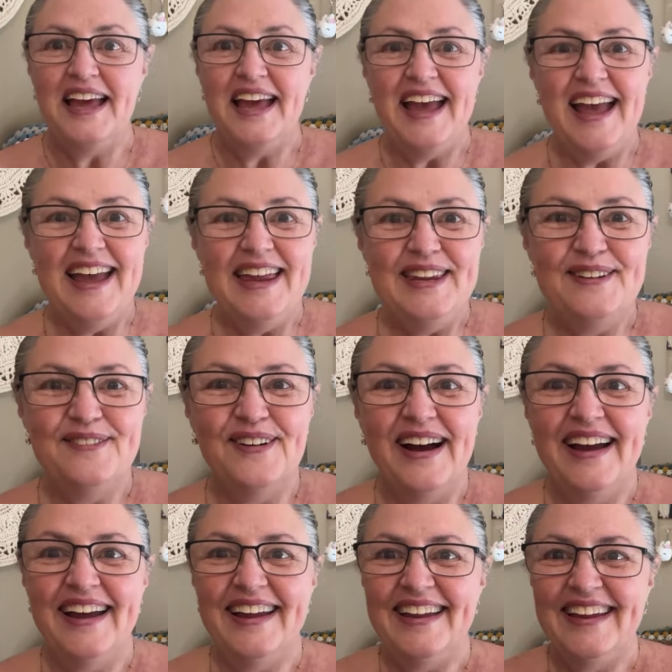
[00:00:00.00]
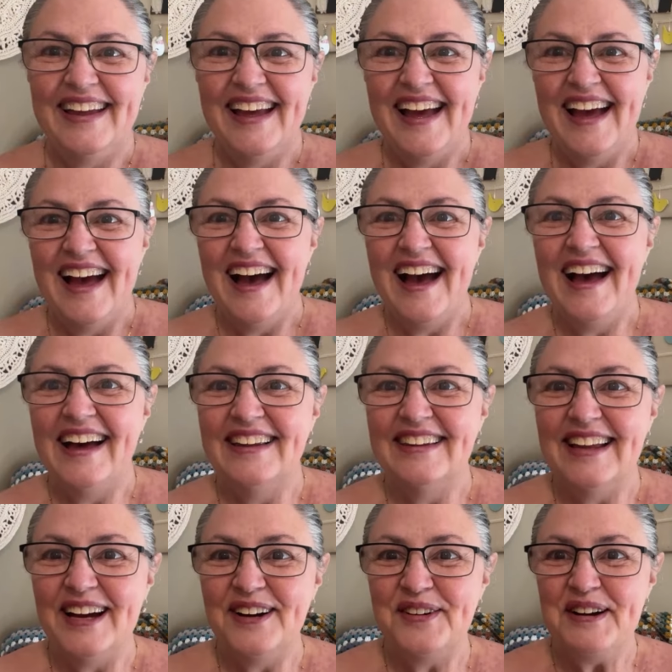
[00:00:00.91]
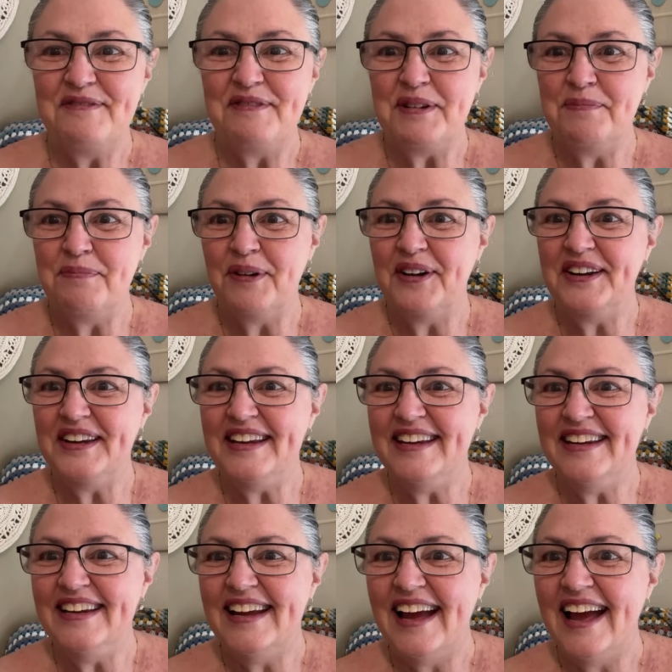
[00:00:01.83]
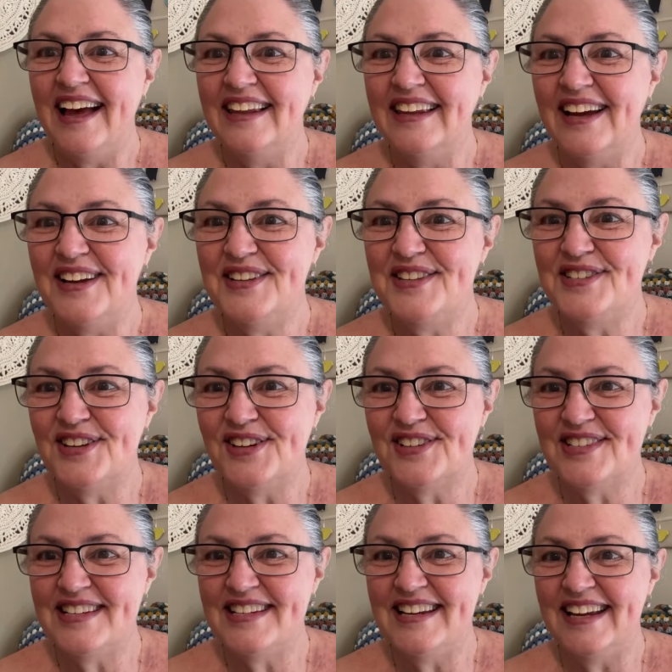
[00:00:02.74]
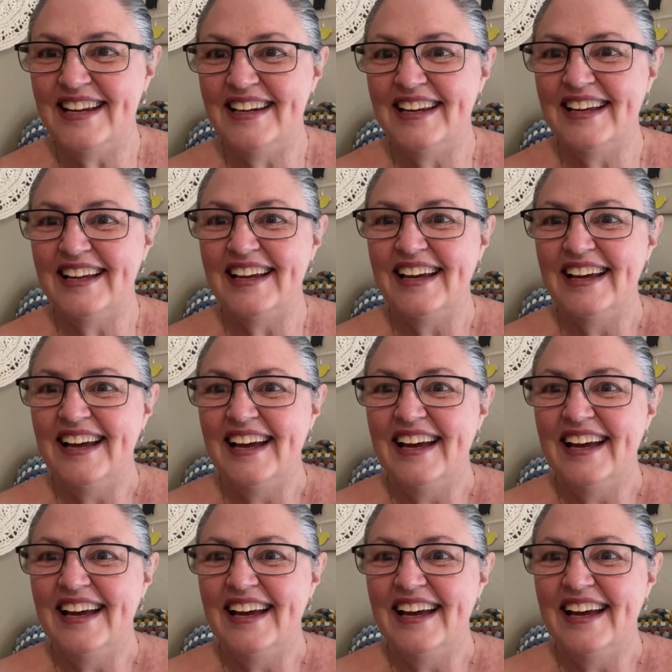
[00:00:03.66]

Anyway, hello everybody. Hello Soxy Nana.